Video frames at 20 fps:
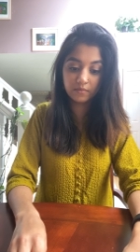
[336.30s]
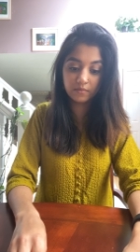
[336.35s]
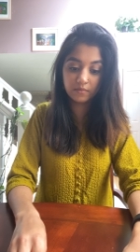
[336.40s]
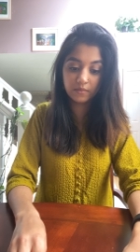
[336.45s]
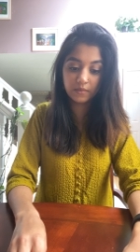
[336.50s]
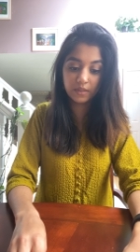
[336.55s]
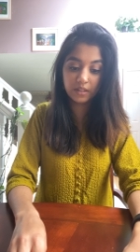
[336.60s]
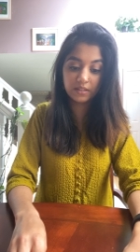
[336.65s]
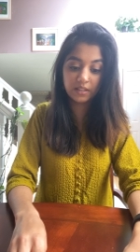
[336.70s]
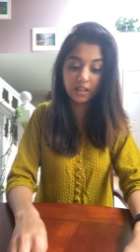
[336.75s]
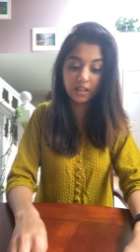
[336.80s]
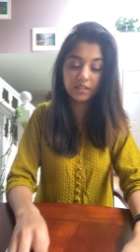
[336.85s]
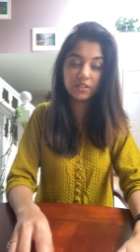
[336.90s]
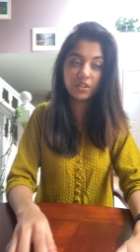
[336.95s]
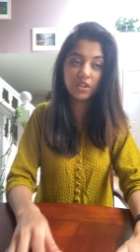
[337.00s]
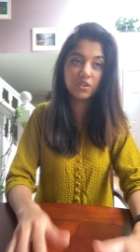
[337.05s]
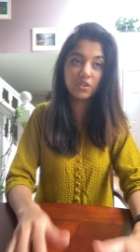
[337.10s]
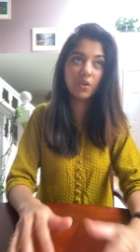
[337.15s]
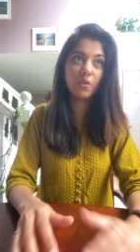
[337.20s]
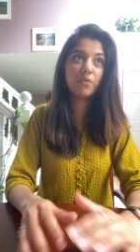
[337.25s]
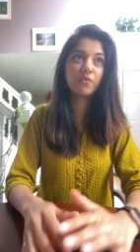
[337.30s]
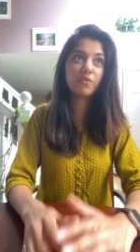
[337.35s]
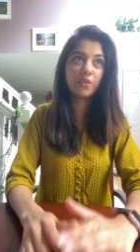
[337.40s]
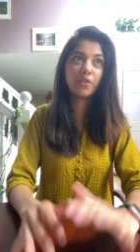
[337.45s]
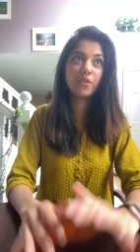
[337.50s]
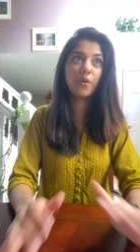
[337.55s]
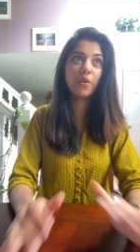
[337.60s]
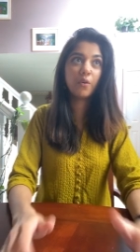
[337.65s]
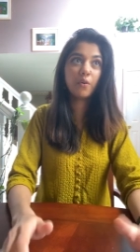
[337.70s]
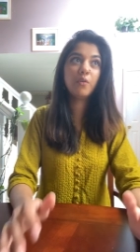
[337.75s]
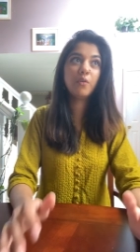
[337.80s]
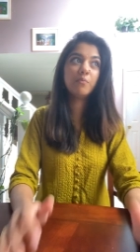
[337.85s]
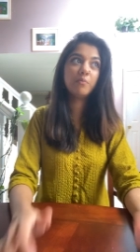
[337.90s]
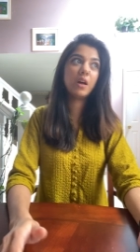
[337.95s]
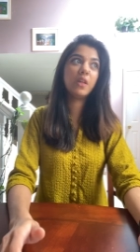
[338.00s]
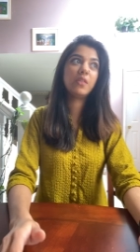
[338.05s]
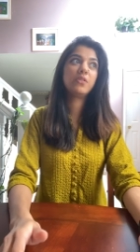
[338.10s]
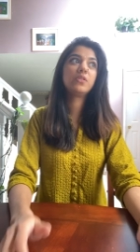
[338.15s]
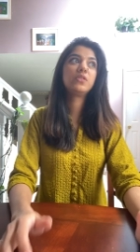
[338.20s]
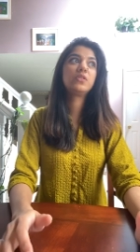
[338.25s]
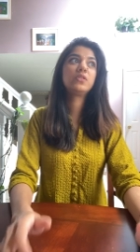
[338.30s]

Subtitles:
It sets the tone for the whole month.